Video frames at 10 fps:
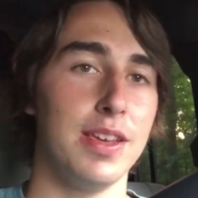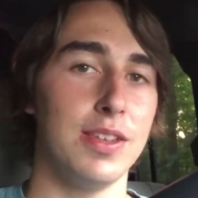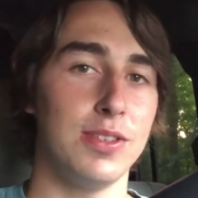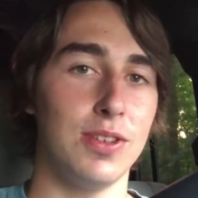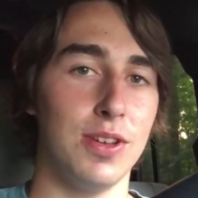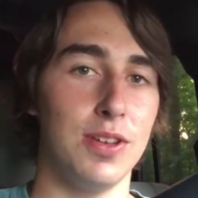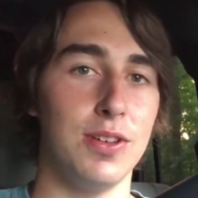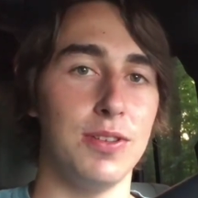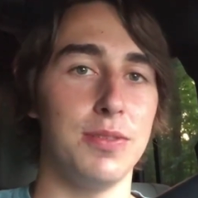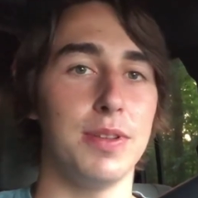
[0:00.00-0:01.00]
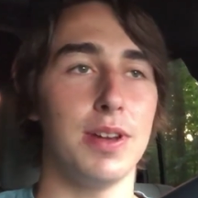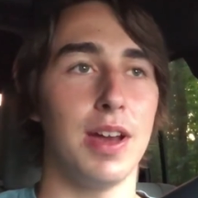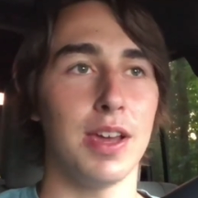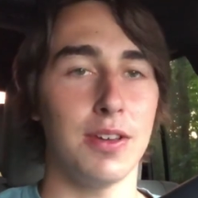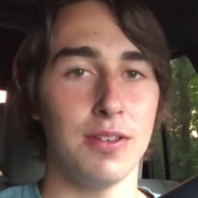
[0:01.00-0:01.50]
So
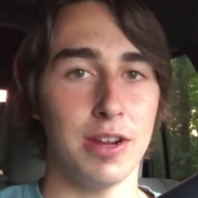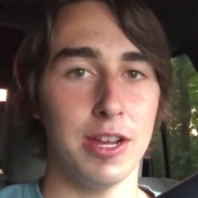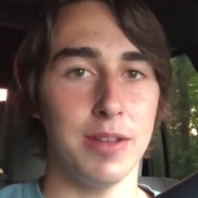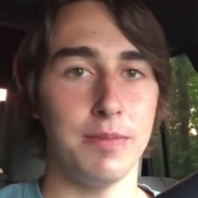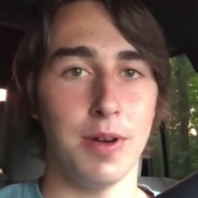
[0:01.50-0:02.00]
I go and grab